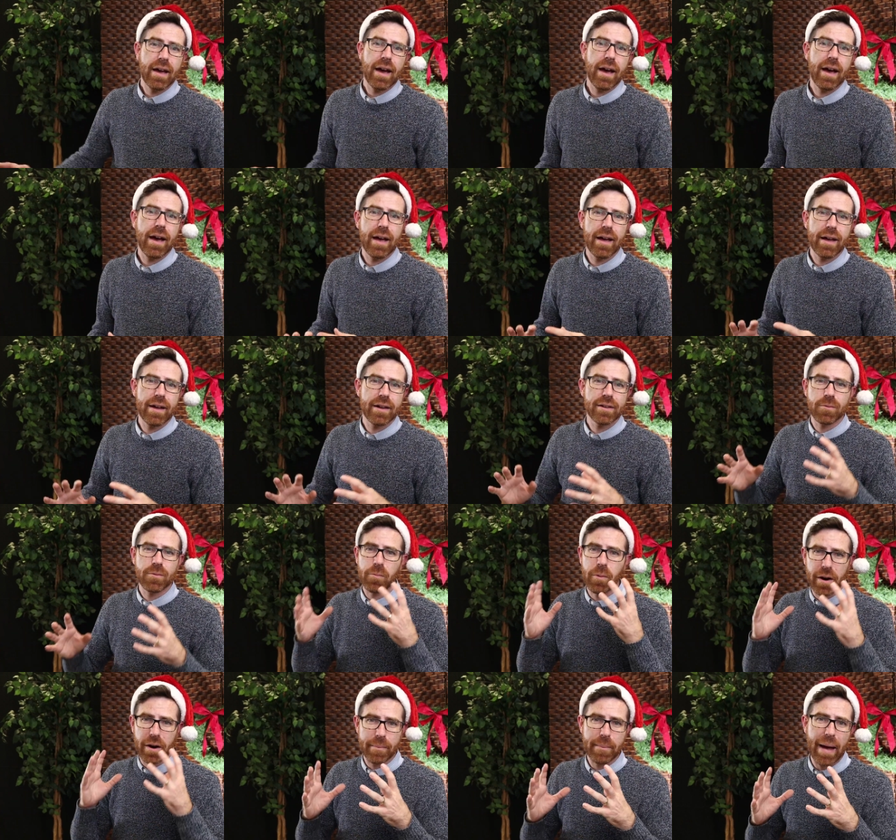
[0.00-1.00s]
uh,
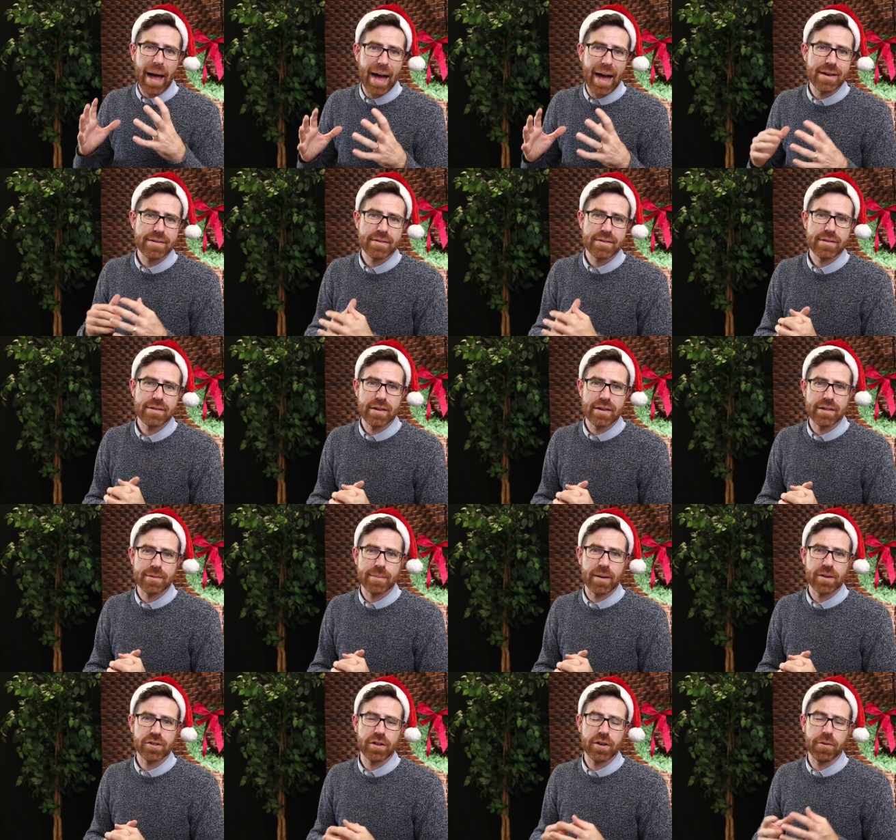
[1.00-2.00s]
wear masks,
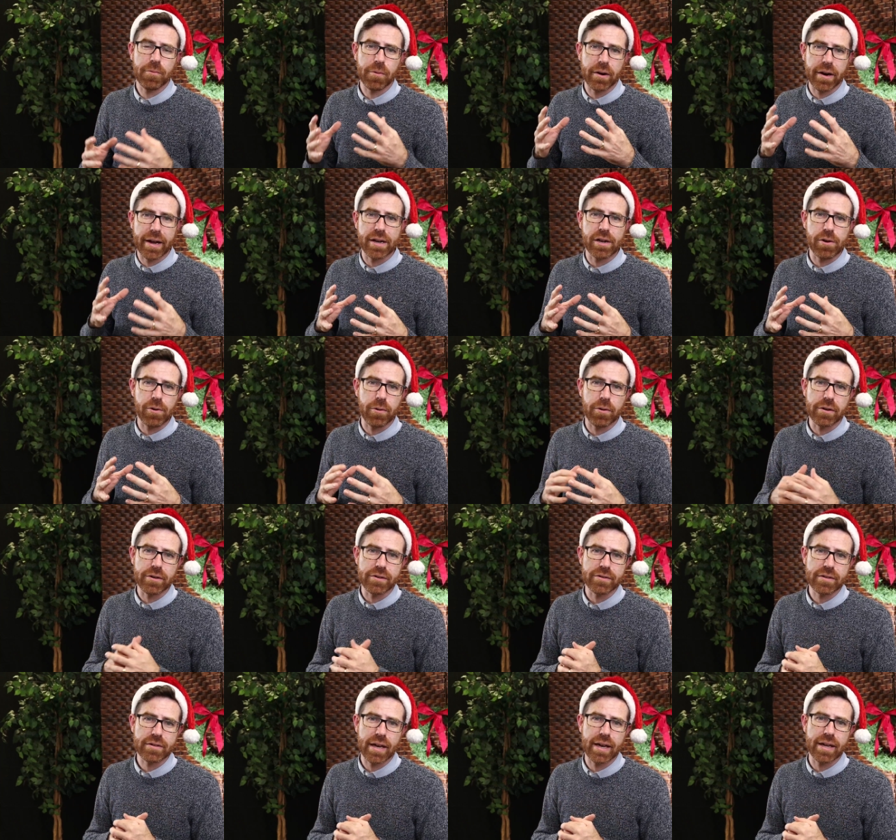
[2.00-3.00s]
especially when we're
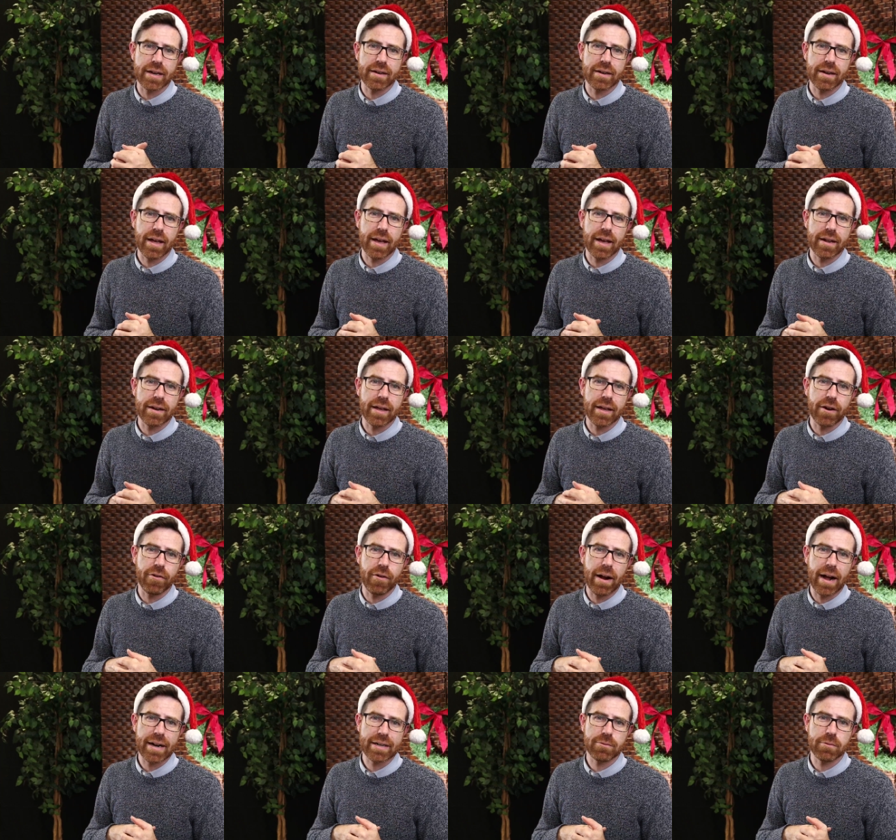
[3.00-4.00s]
indoors and, and
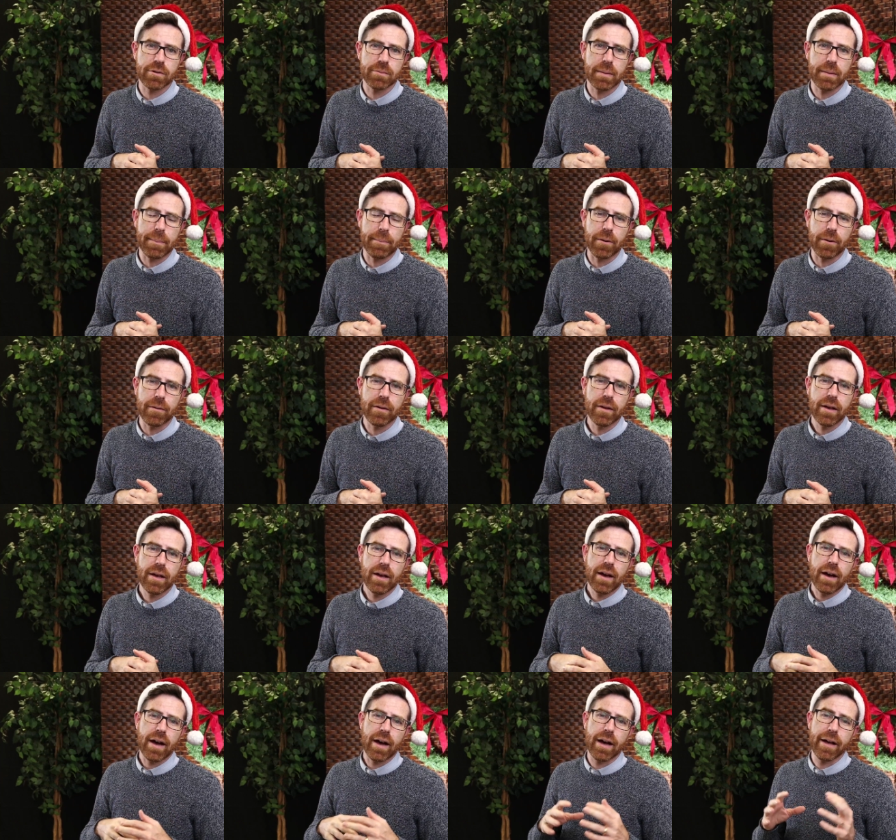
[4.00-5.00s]
interacting with people,
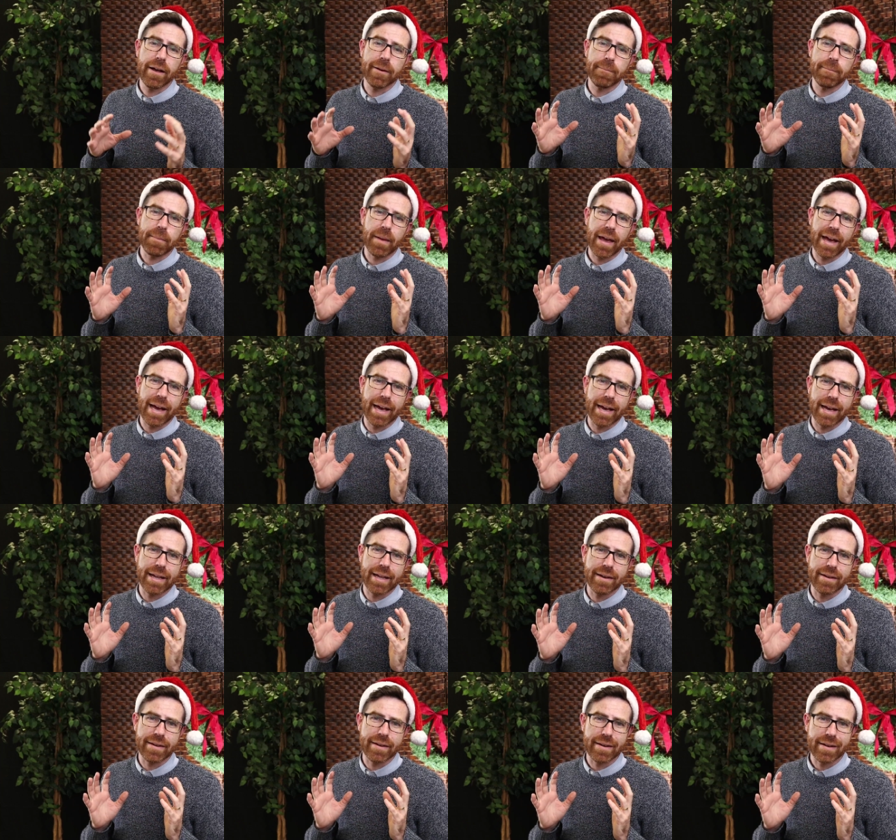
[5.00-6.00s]
um,
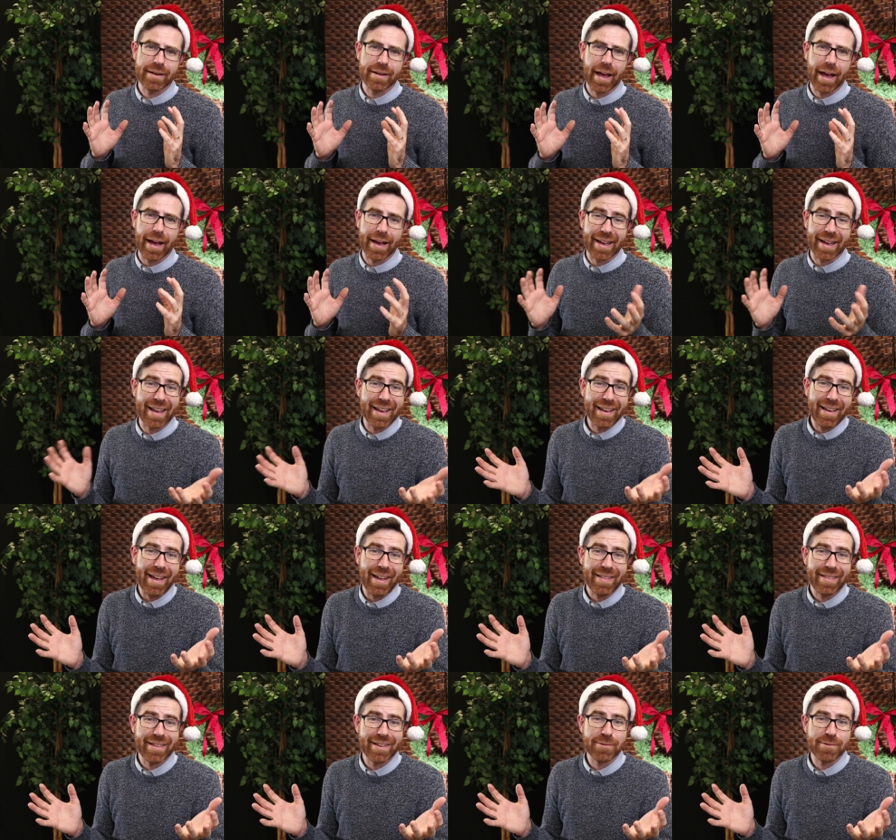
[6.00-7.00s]
and, and
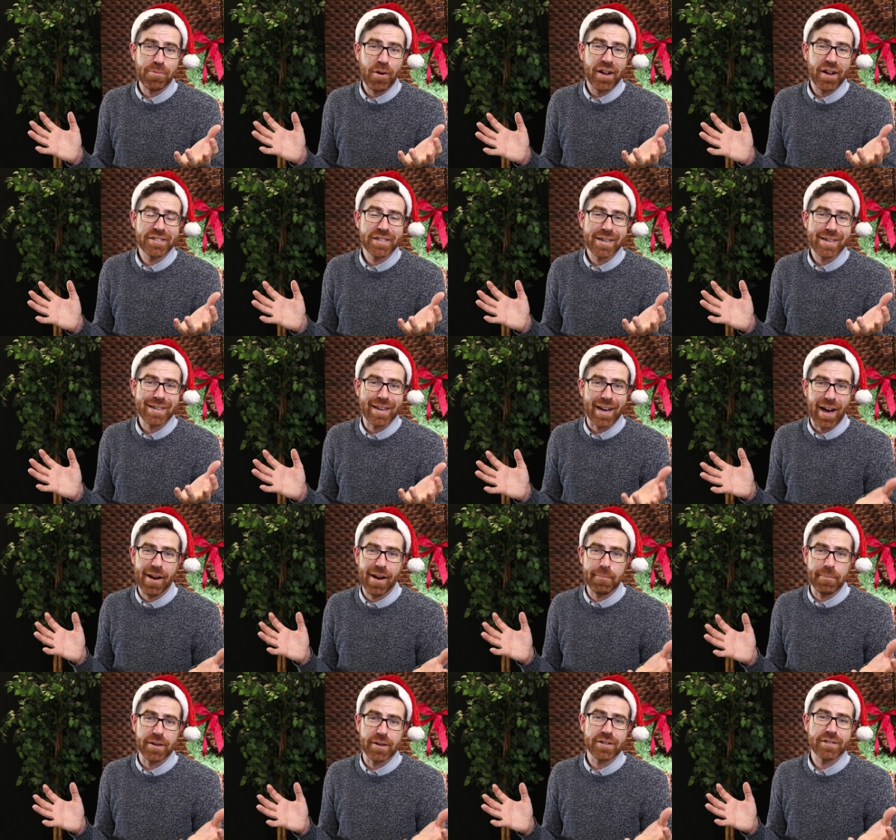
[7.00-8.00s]
get this project
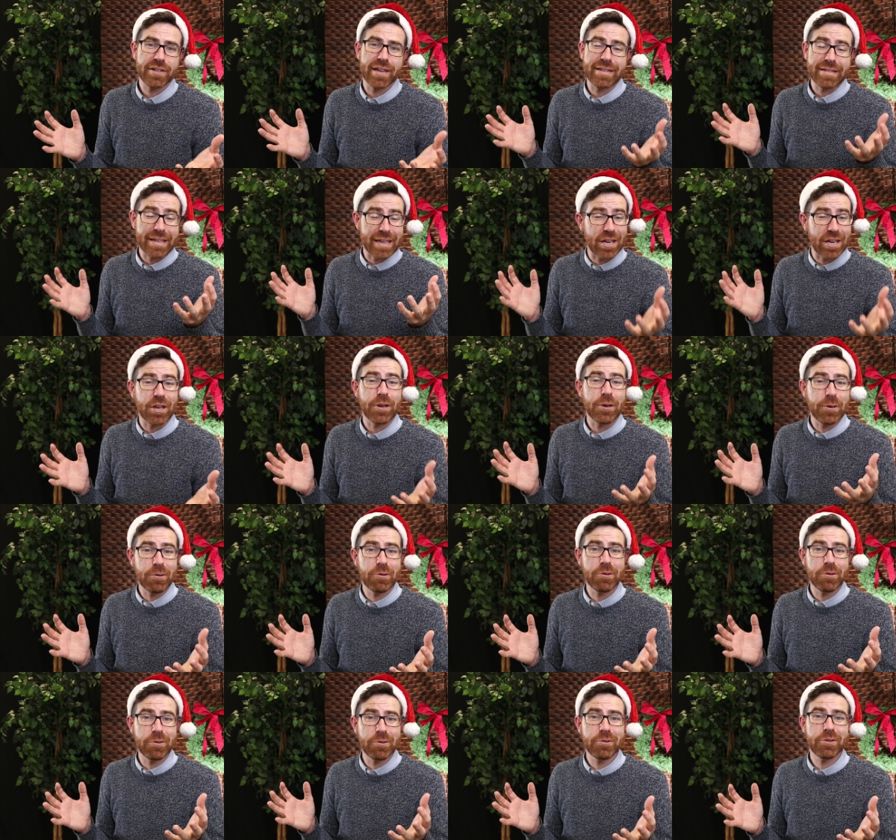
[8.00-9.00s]
accomplished. It's a
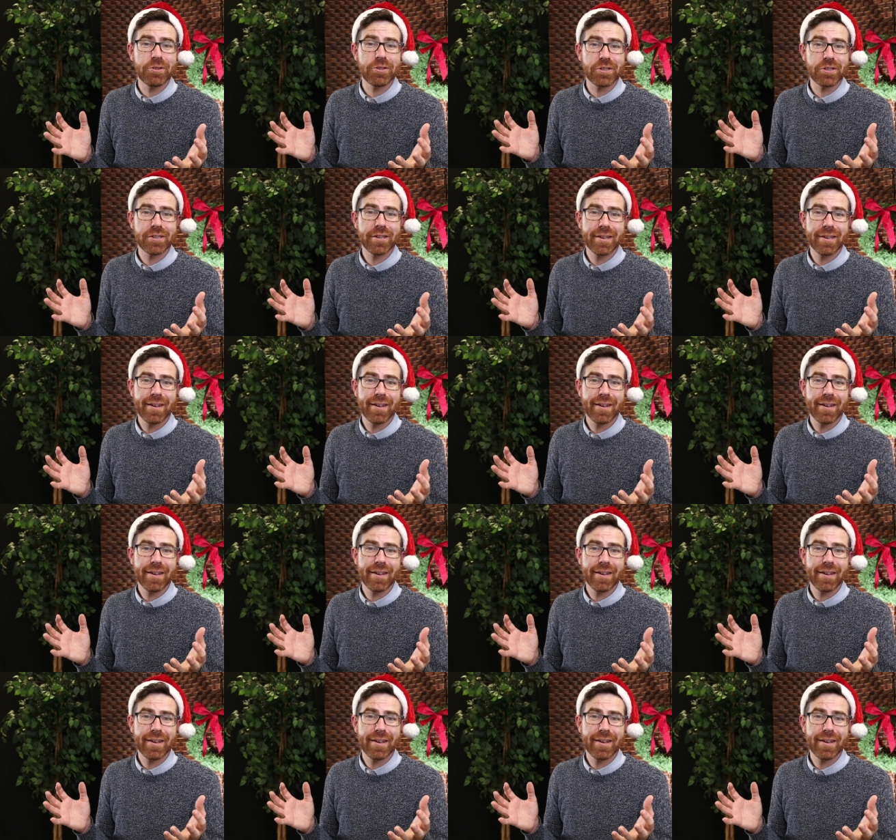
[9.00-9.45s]
huge